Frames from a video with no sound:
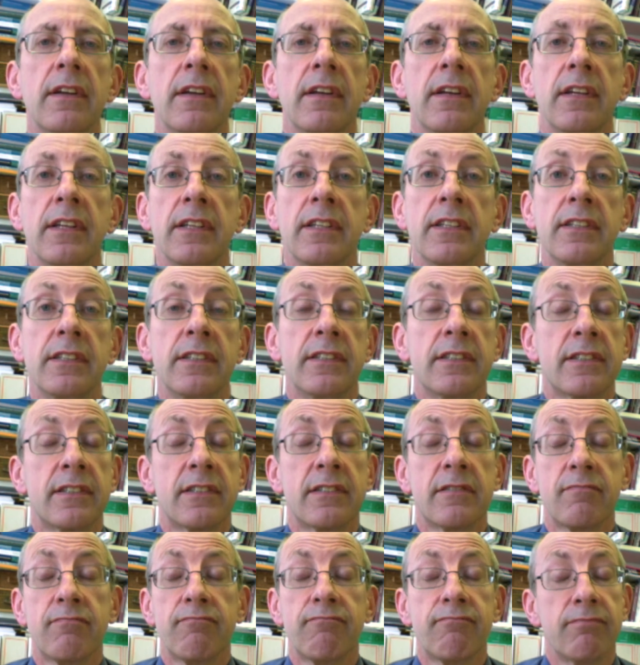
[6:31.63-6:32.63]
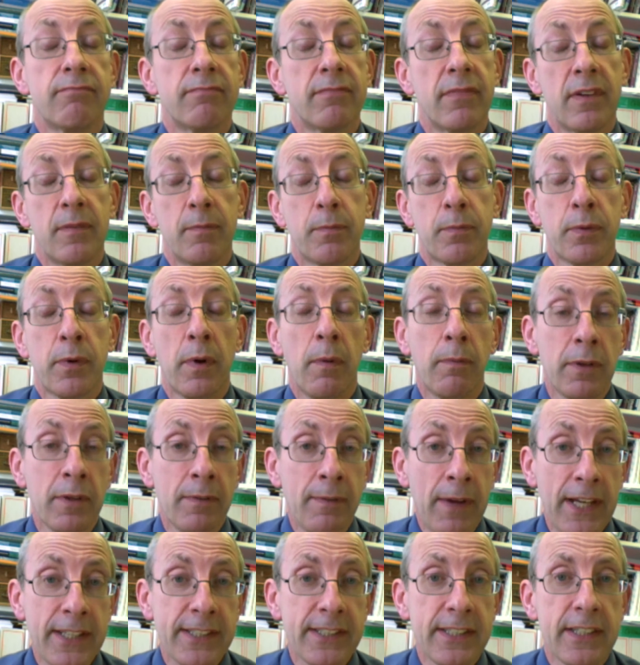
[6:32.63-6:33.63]
is
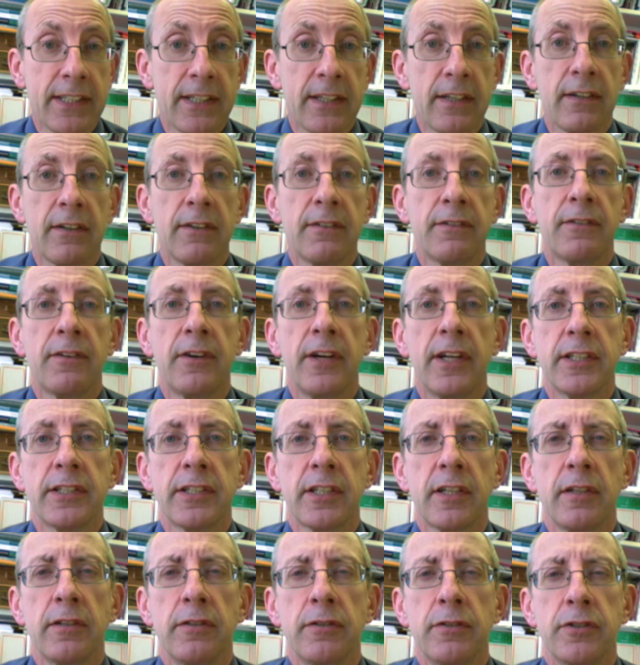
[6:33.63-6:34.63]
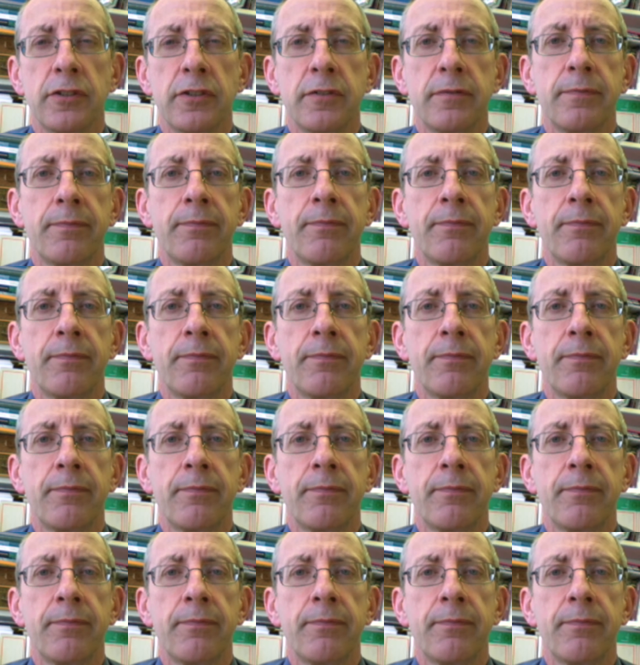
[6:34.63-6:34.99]
problematic for exclusion.